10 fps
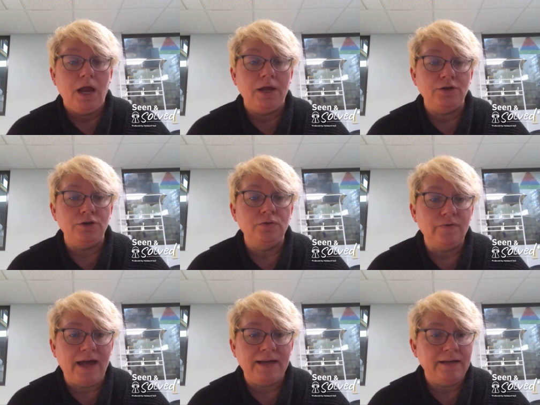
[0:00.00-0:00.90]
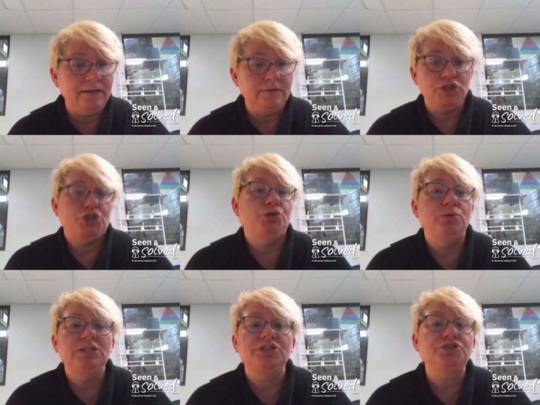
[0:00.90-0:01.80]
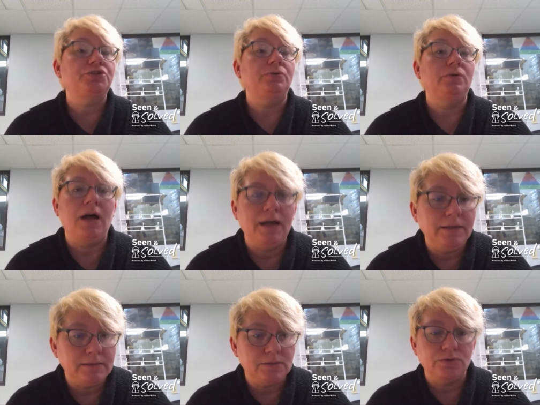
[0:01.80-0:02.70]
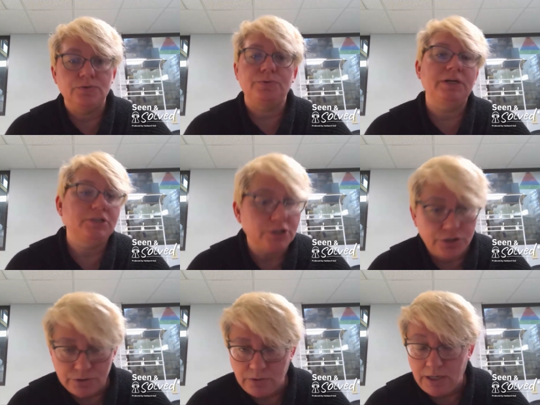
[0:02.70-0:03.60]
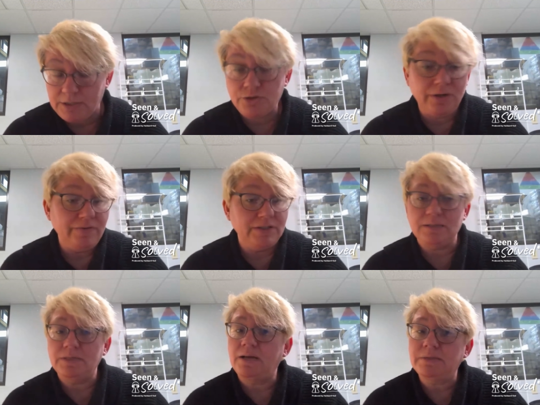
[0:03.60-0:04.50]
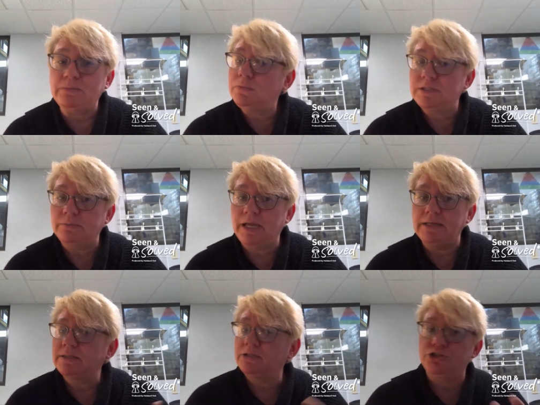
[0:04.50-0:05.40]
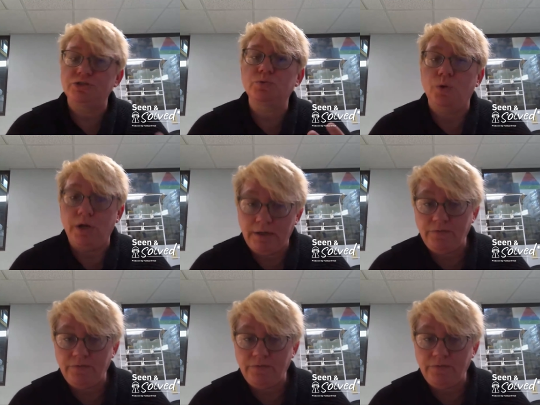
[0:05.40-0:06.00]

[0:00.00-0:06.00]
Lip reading: and you've added 2 additional lines or 3 additional lines, or even sometimes in some cases just 1.